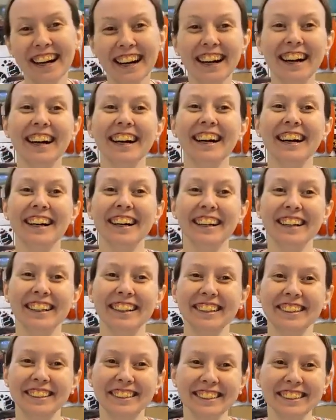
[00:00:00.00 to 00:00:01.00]

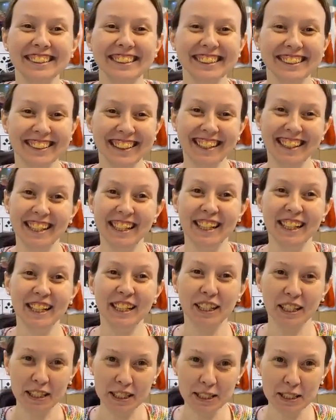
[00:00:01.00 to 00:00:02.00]
haha just
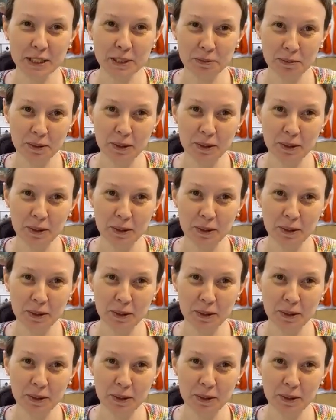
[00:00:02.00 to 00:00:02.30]
tricking